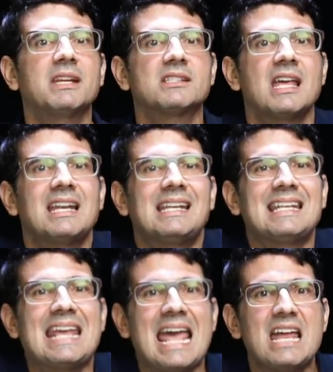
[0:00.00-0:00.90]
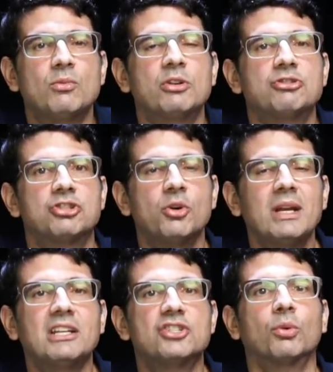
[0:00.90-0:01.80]
because then in the end, what you're
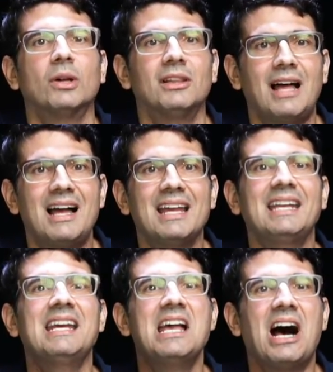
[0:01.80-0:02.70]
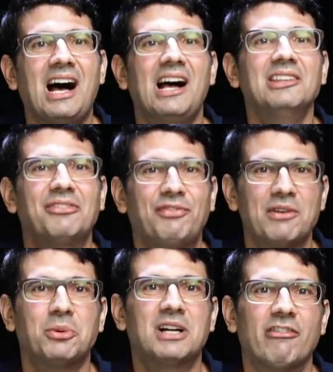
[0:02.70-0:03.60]
doing is you're relying on the
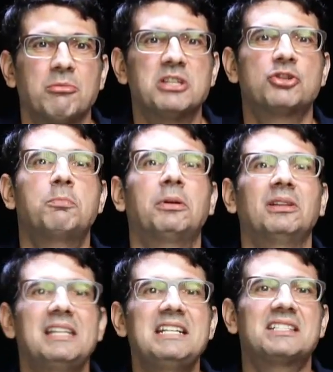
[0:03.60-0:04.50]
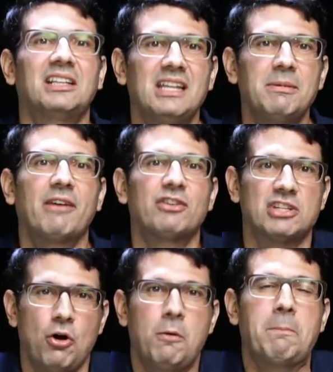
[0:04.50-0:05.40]
federal government to police the limit of
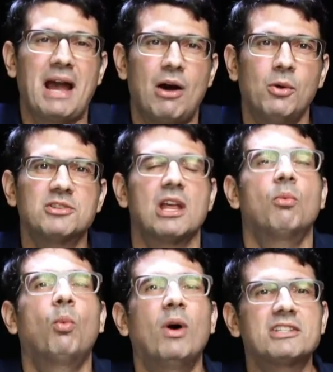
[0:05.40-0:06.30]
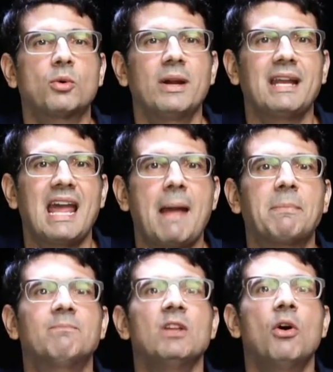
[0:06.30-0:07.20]
its own powers and what's going to
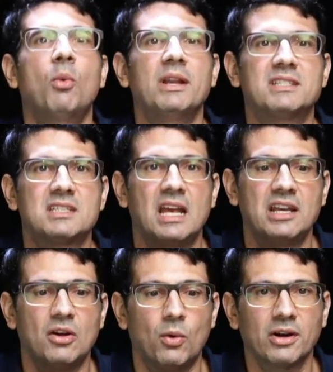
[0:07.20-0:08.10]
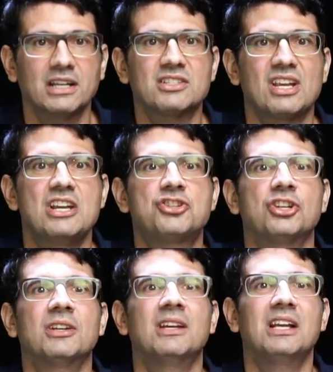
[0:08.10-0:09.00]
happen when an
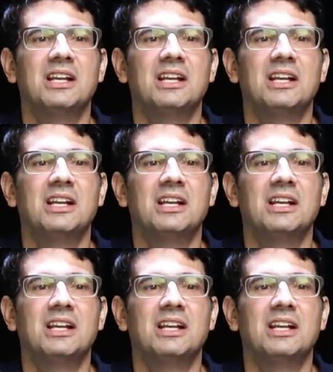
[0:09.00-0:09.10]
organization